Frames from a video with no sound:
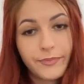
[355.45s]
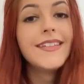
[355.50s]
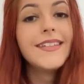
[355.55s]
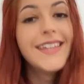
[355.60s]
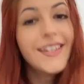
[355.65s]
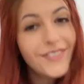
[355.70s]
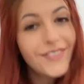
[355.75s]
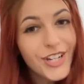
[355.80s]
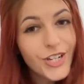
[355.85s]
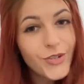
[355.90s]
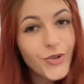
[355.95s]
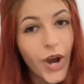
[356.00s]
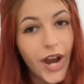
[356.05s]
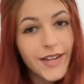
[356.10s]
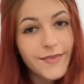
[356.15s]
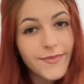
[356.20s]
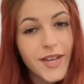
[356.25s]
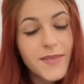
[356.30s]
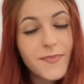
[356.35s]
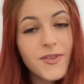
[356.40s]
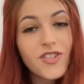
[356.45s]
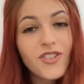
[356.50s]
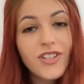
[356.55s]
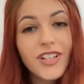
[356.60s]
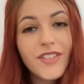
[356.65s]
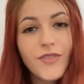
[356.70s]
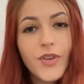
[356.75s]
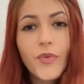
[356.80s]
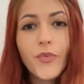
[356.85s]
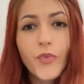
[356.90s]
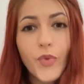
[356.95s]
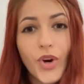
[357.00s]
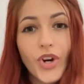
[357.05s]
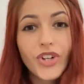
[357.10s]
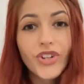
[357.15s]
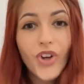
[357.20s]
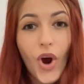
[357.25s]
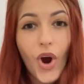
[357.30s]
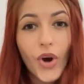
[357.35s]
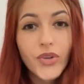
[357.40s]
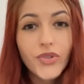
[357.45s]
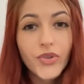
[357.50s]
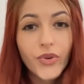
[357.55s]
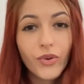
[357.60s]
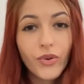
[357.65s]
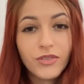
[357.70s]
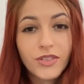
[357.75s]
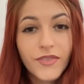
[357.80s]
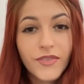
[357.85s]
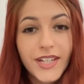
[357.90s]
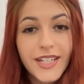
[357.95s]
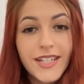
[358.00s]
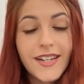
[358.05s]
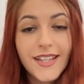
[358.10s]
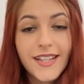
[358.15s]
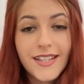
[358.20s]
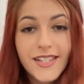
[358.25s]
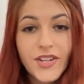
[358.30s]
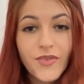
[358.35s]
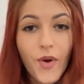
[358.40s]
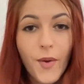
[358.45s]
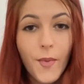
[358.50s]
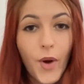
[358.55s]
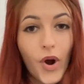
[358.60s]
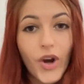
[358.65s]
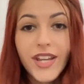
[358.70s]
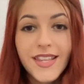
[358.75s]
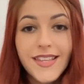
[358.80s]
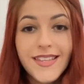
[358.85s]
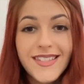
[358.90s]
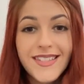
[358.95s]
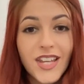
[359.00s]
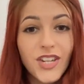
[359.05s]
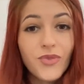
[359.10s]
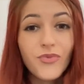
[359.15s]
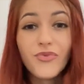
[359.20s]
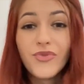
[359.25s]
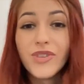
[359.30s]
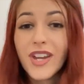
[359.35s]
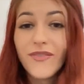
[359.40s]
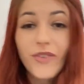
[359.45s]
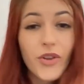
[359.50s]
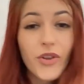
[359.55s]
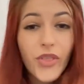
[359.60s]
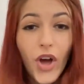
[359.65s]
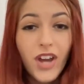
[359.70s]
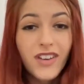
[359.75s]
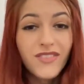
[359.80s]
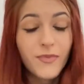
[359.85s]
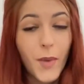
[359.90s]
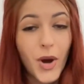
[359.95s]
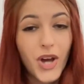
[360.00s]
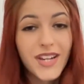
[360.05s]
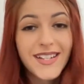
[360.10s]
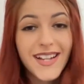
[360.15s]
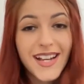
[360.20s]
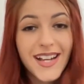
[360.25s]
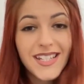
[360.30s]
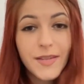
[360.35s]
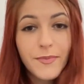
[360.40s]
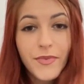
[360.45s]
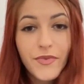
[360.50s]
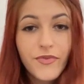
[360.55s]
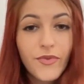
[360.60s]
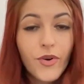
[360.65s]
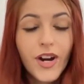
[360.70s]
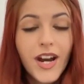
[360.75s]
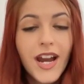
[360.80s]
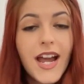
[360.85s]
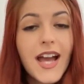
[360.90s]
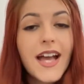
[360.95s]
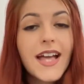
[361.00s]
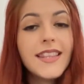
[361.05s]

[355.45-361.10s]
Give it a try, especially if you've worked hard to cultivate an Instagram audience that you've never thought of monetizing before.